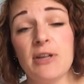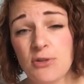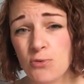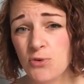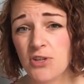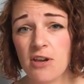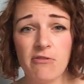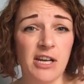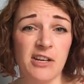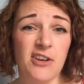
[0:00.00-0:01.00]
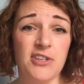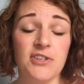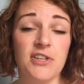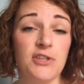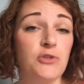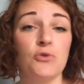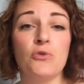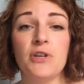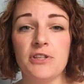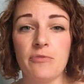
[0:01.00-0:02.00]
But it's also really nice because there's
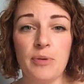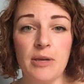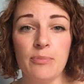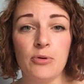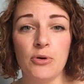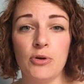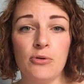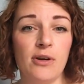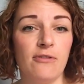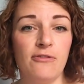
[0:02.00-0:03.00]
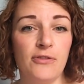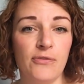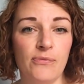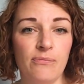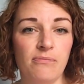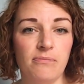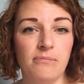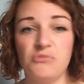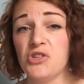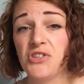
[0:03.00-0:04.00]
stories of people who have
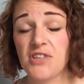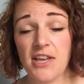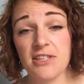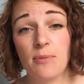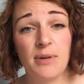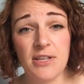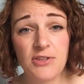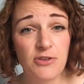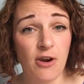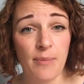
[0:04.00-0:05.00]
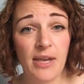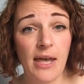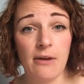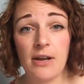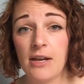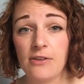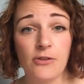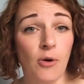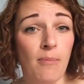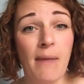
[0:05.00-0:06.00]
just set up an Instagram account and
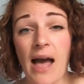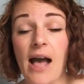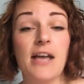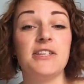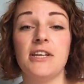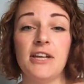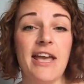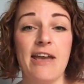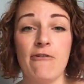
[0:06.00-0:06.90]
it's gone mad, and